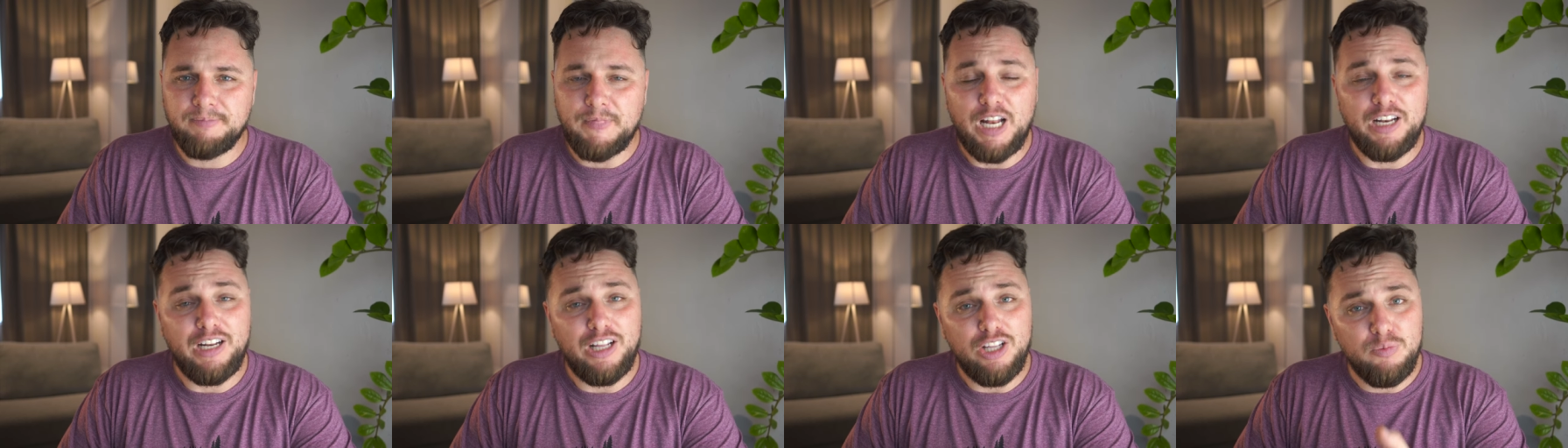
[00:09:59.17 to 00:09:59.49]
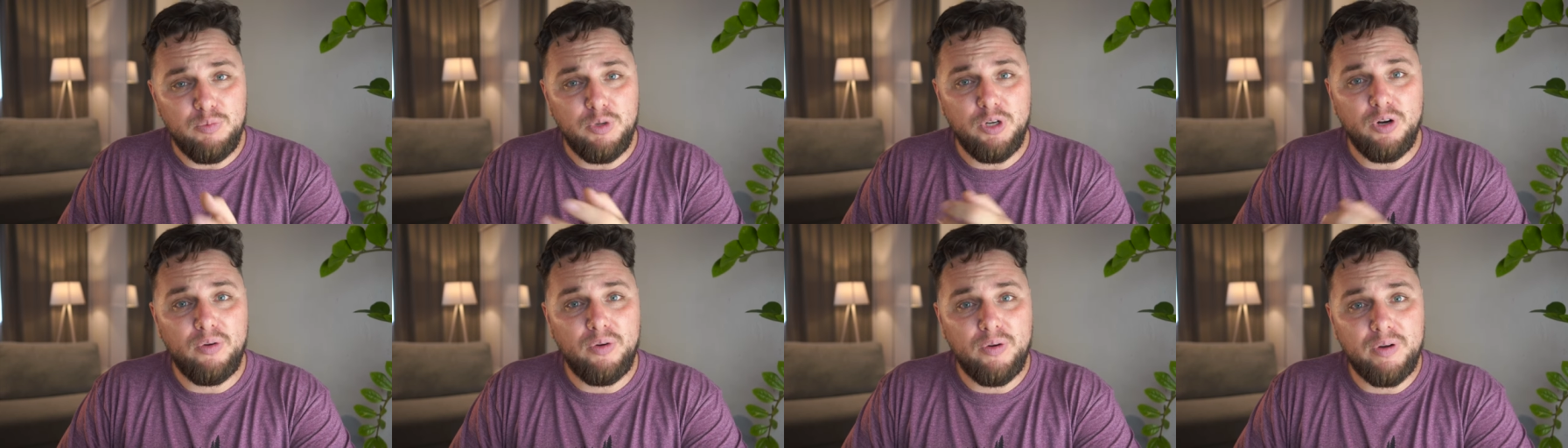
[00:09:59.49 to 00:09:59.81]
let
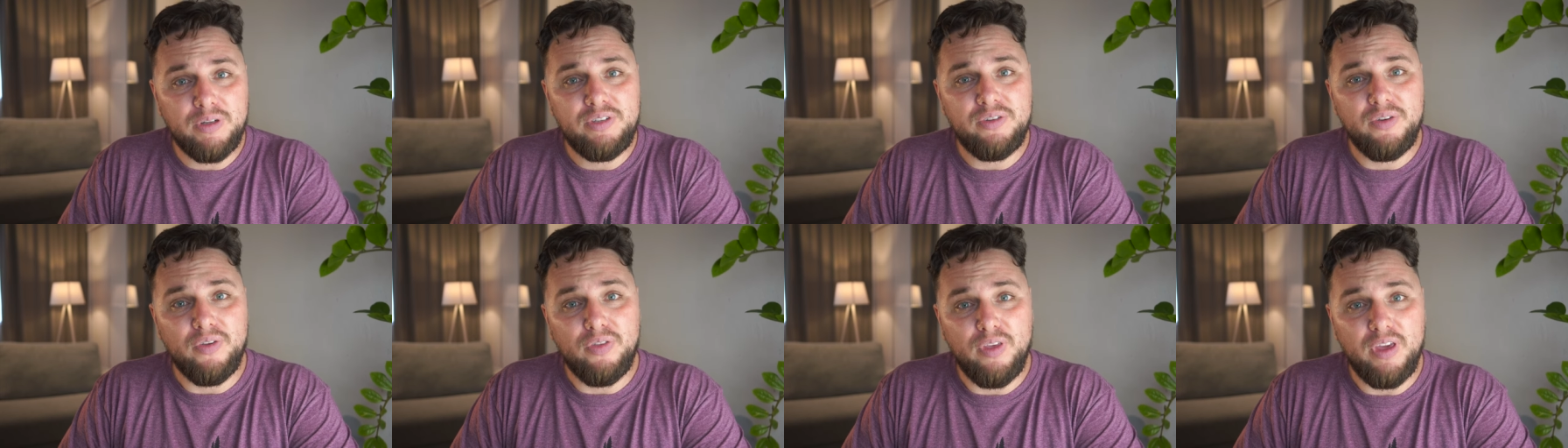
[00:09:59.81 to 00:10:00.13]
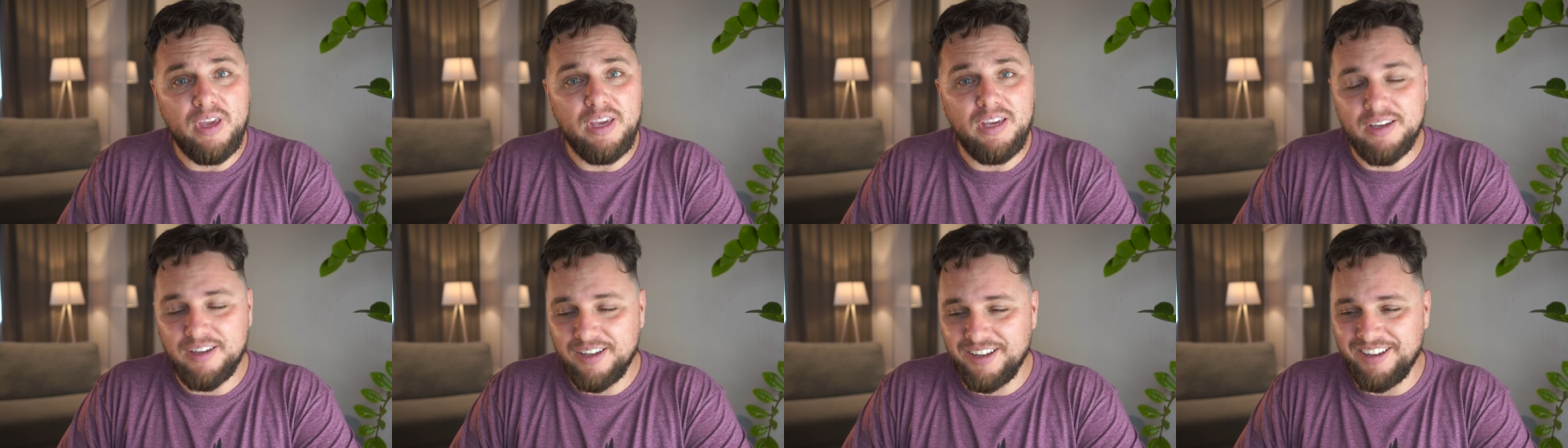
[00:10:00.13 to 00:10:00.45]
me know what you
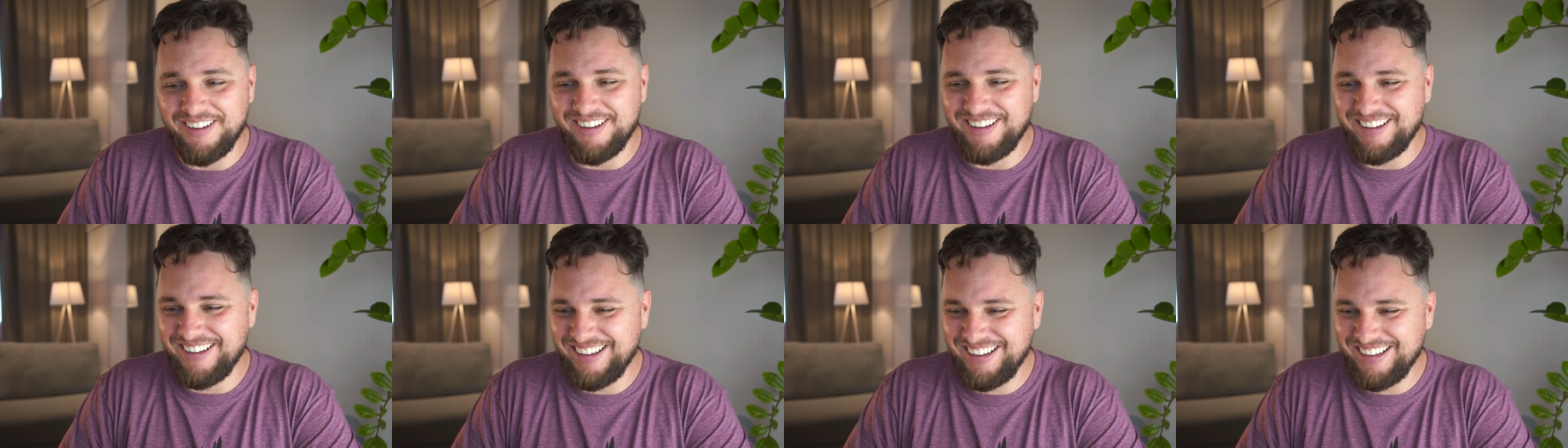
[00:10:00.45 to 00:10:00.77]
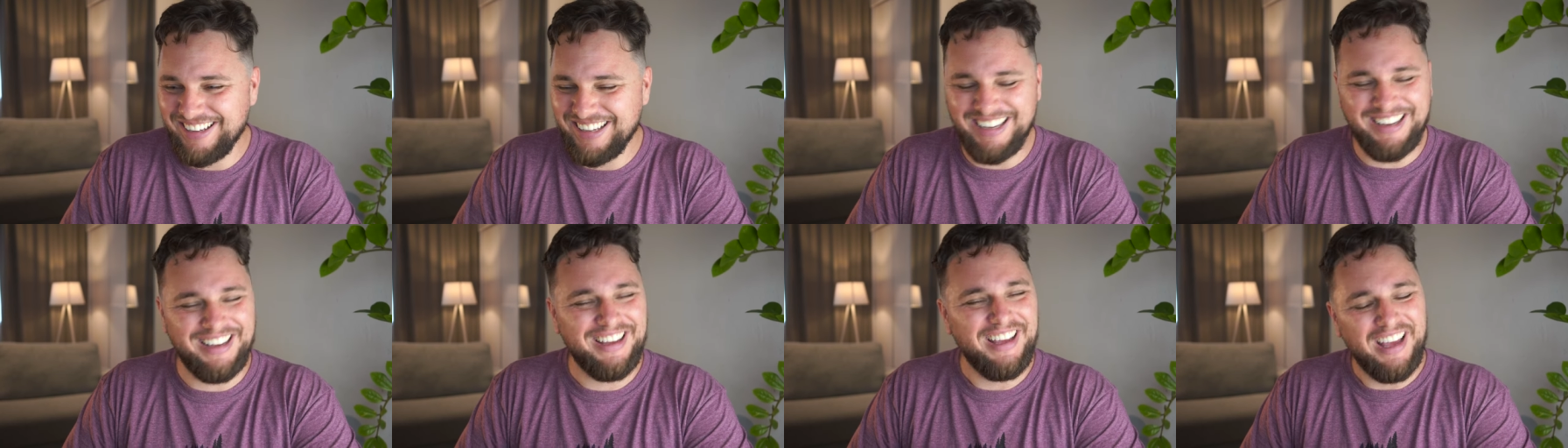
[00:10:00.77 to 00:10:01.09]
think.
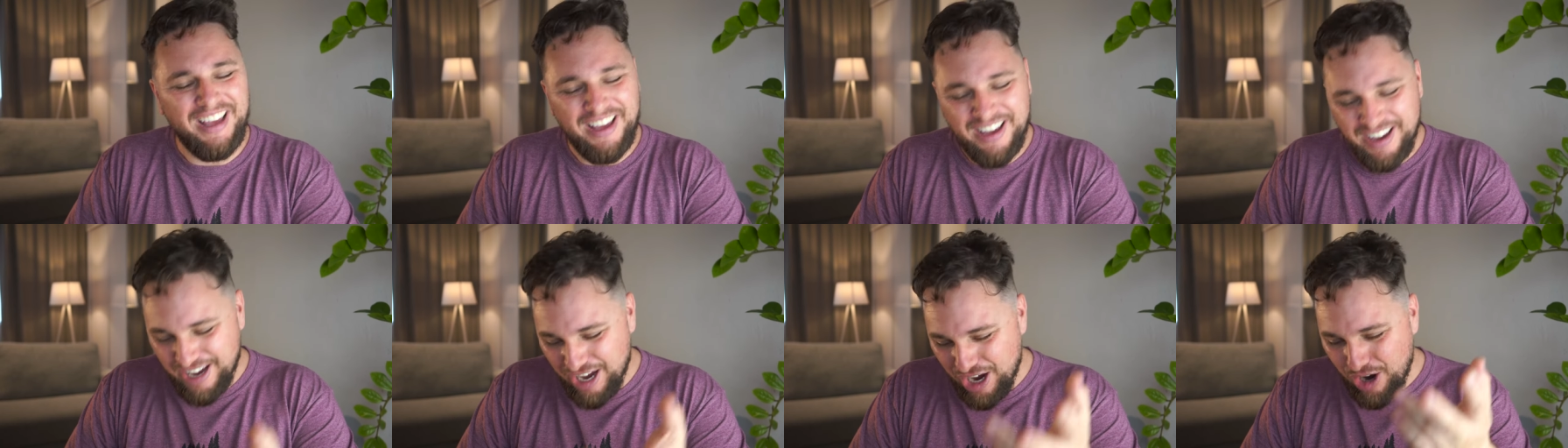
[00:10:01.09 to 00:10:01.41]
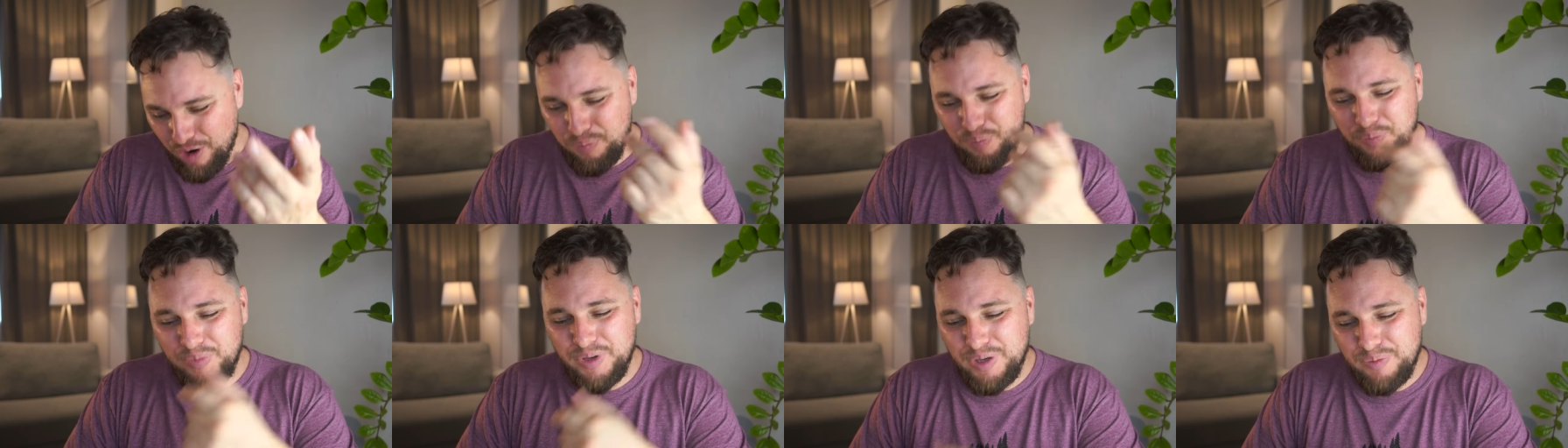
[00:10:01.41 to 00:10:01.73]

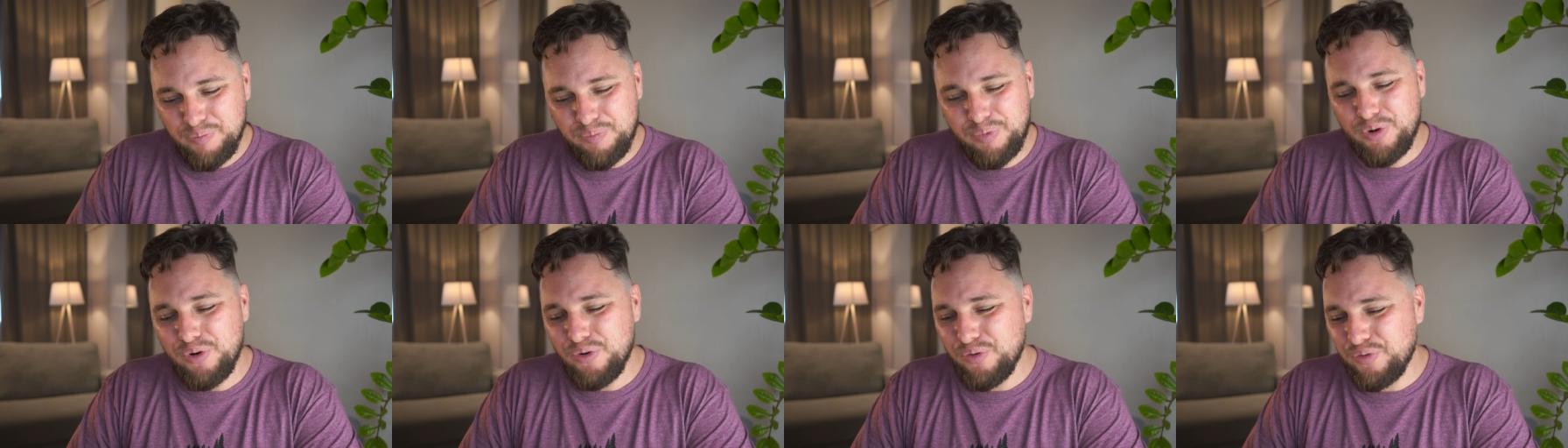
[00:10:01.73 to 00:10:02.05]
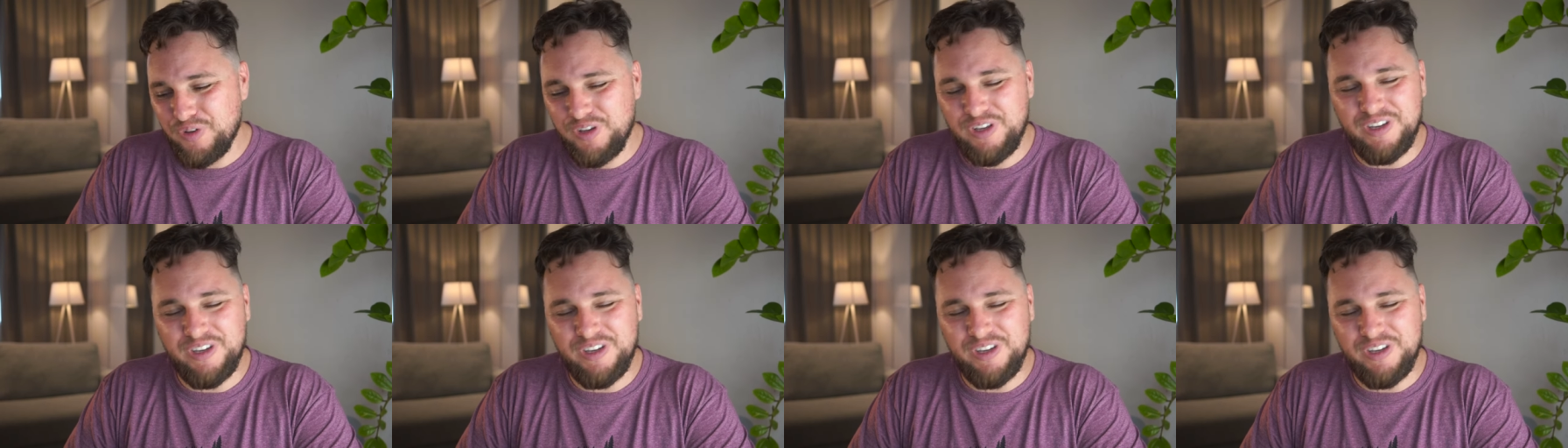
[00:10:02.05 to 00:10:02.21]
Help me improve